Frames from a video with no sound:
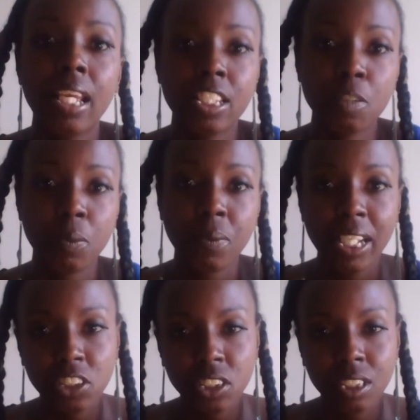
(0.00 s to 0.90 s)

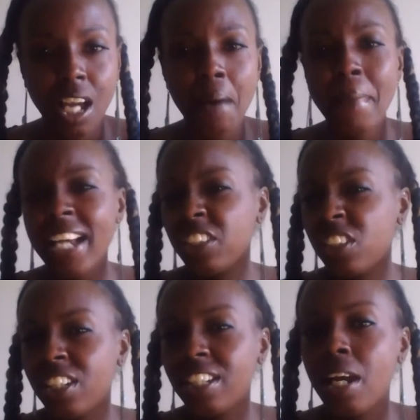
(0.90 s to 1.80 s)
inspiration. I might
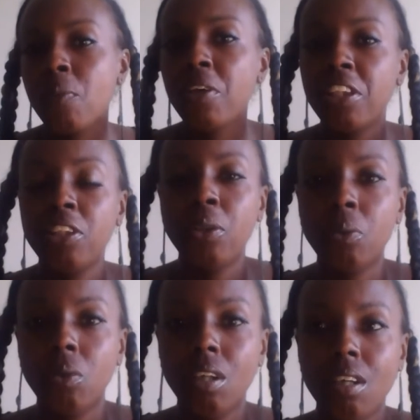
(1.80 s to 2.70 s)
share that with
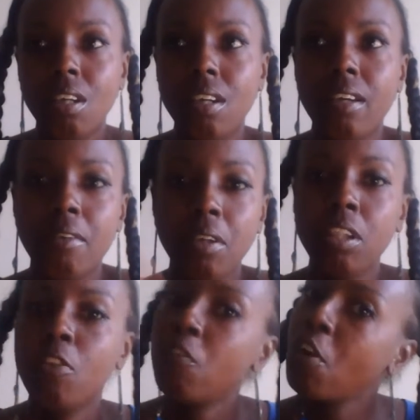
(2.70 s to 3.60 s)
you a
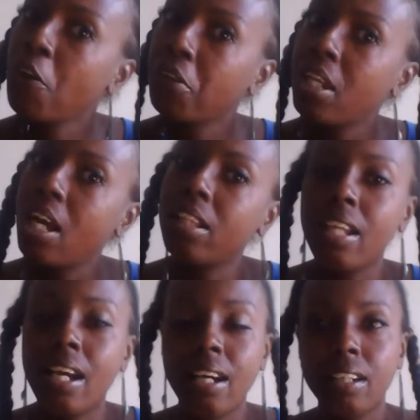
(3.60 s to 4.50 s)
little further down the
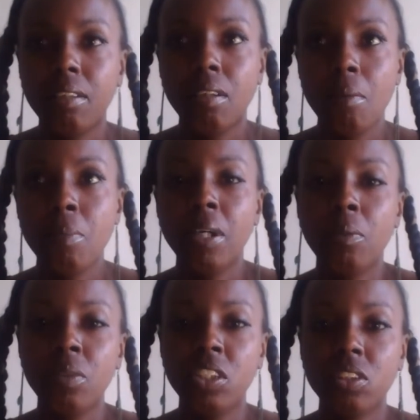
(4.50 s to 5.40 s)
line,
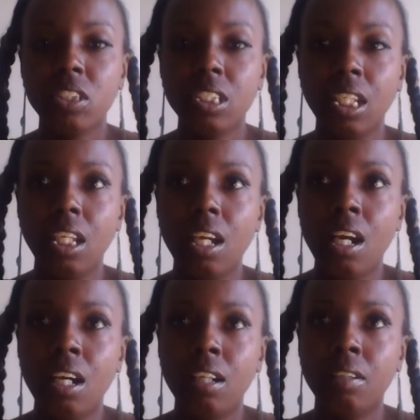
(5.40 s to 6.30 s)
but we shall see.
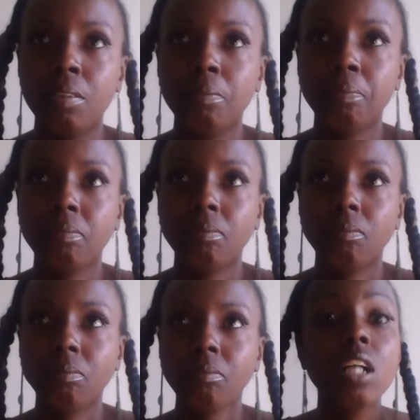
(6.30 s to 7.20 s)

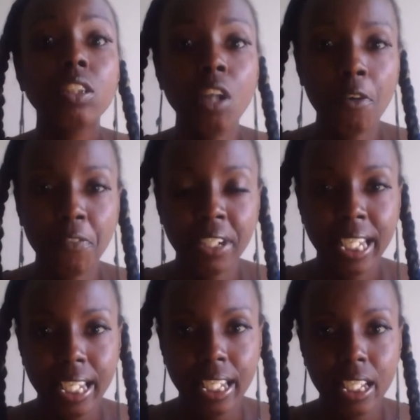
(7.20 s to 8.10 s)
Don't
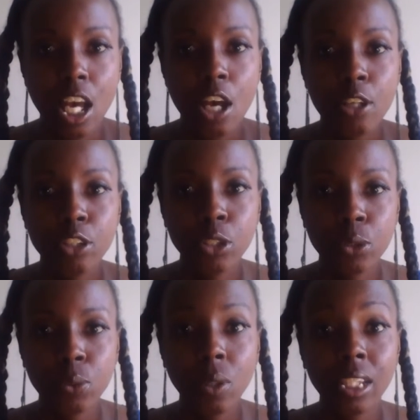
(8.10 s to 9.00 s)
forget
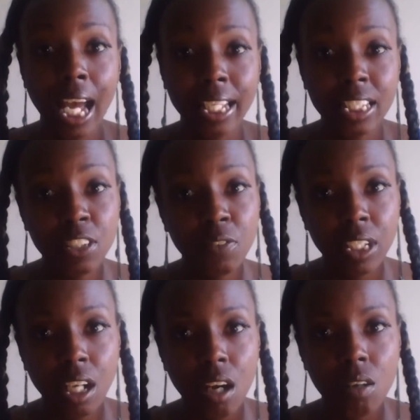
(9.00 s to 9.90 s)
to like this
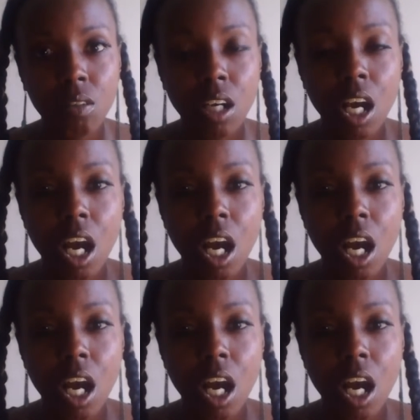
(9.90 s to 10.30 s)
video.